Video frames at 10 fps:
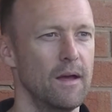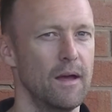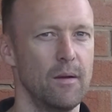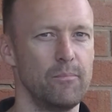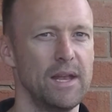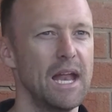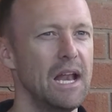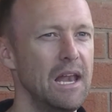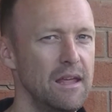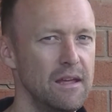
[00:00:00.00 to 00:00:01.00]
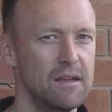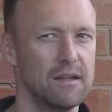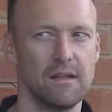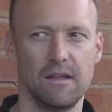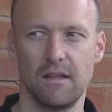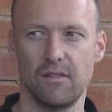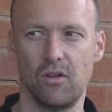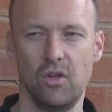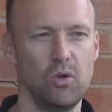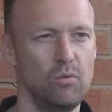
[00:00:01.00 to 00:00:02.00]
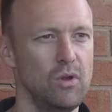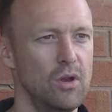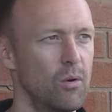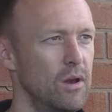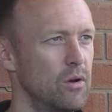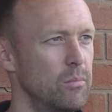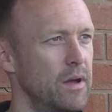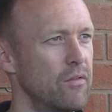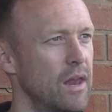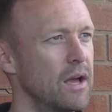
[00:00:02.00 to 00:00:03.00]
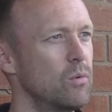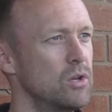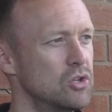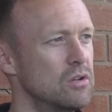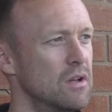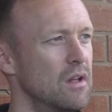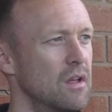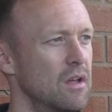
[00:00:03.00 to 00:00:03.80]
in any league that you know a little bit of the language, and